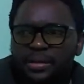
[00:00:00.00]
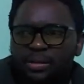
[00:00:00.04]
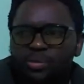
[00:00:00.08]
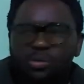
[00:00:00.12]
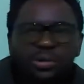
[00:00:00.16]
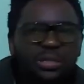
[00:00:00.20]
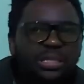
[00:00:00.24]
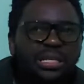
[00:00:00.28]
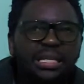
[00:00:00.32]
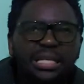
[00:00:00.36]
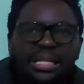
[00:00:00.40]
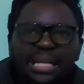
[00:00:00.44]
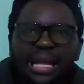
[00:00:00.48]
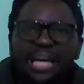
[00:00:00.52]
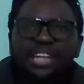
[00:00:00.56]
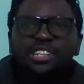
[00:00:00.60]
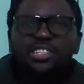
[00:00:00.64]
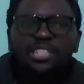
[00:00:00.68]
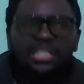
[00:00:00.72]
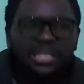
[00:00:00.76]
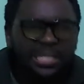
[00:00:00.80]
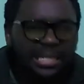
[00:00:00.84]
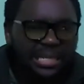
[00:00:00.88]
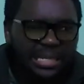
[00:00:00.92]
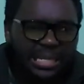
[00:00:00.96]
We didn't
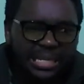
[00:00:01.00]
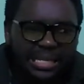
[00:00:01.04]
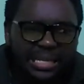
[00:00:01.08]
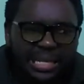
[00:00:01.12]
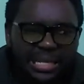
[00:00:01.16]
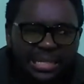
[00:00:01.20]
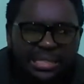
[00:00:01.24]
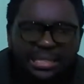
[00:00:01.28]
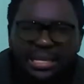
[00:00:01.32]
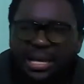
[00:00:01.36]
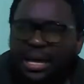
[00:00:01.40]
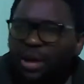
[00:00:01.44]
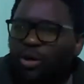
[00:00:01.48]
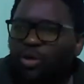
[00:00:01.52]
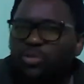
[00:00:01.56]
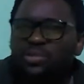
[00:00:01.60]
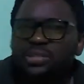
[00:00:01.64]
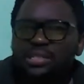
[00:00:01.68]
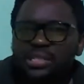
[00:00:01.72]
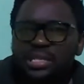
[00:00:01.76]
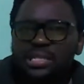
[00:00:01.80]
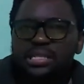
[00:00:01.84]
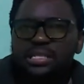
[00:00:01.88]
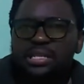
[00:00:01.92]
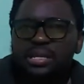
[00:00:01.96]
actually need their
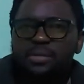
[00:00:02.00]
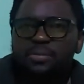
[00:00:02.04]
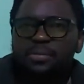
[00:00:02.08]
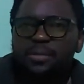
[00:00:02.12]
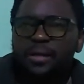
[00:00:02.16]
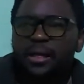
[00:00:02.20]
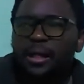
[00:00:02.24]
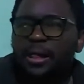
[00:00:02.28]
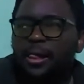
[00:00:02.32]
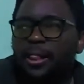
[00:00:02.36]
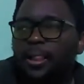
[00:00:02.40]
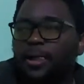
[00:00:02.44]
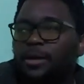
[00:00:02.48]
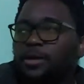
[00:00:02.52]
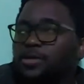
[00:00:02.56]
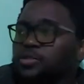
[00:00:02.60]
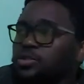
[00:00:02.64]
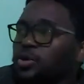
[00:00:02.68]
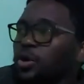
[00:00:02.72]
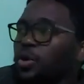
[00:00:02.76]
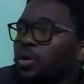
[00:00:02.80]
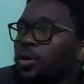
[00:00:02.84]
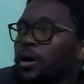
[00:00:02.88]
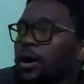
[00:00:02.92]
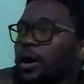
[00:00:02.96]
own system.
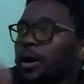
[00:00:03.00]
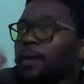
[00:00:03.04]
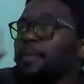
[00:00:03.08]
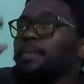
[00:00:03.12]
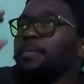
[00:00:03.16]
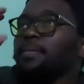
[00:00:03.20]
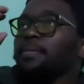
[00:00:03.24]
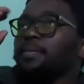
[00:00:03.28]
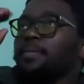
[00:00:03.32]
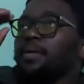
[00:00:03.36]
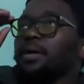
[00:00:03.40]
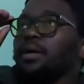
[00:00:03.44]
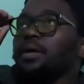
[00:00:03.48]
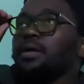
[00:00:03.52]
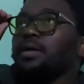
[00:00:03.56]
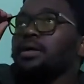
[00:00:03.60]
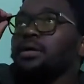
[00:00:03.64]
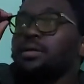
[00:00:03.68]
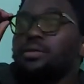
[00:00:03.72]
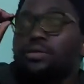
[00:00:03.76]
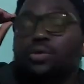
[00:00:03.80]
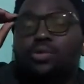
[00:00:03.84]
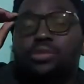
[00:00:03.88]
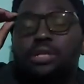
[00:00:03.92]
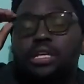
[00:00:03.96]
So
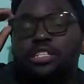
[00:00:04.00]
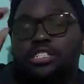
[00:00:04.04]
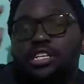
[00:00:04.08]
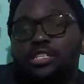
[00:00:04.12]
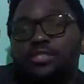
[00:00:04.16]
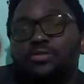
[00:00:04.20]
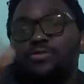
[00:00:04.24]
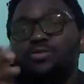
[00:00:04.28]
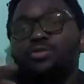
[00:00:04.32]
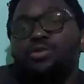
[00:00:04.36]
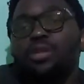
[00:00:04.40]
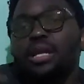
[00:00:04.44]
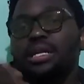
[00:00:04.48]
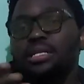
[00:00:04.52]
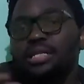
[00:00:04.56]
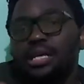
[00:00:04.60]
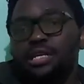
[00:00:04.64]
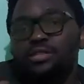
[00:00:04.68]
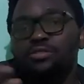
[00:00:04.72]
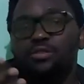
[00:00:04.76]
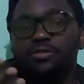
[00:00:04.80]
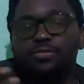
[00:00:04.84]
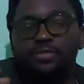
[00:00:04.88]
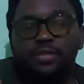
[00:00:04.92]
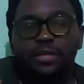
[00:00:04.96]
those are just few
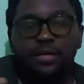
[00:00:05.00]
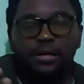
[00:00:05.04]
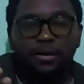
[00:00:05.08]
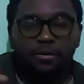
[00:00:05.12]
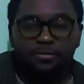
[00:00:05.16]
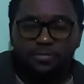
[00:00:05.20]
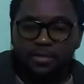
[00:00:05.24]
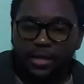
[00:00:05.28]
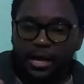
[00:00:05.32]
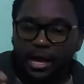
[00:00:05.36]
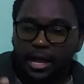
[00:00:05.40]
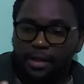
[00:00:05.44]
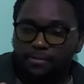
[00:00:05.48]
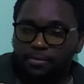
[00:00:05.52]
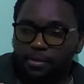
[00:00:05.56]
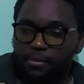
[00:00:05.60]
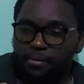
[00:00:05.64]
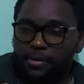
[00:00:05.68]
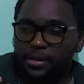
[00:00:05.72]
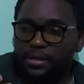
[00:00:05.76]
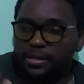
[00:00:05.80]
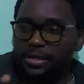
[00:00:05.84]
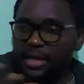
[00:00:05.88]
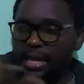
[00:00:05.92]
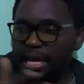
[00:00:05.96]
letters of the
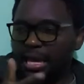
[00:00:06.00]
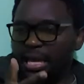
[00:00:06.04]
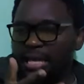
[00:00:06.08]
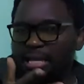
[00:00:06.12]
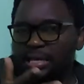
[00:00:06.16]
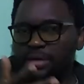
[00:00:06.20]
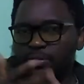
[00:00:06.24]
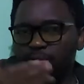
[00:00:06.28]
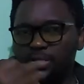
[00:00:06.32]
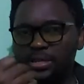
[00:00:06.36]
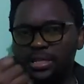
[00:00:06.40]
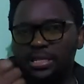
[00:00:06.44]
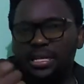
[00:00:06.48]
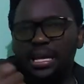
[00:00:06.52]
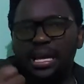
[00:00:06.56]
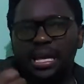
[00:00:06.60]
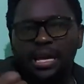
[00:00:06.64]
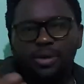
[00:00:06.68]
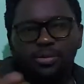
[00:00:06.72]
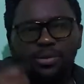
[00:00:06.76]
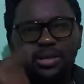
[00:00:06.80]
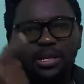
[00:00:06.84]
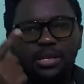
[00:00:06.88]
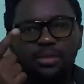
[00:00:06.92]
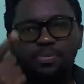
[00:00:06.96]
alphabet. We
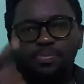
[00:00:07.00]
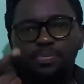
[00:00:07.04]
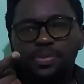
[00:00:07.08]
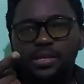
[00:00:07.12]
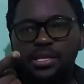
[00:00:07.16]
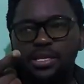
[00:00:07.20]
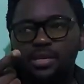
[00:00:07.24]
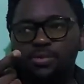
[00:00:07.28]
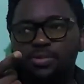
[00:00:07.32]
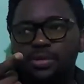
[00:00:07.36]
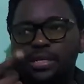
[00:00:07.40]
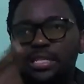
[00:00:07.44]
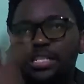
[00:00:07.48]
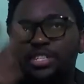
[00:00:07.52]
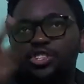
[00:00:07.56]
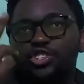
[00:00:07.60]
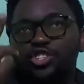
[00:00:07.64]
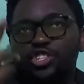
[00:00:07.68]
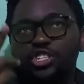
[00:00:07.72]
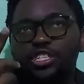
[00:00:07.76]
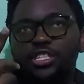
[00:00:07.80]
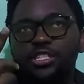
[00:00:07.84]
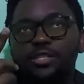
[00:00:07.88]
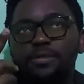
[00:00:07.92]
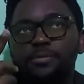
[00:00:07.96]
did B, we did
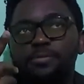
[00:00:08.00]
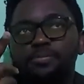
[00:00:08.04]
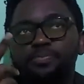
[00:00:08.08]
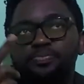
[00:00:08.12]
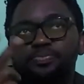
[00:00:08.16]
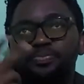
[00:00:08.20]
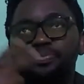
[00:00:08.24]
G.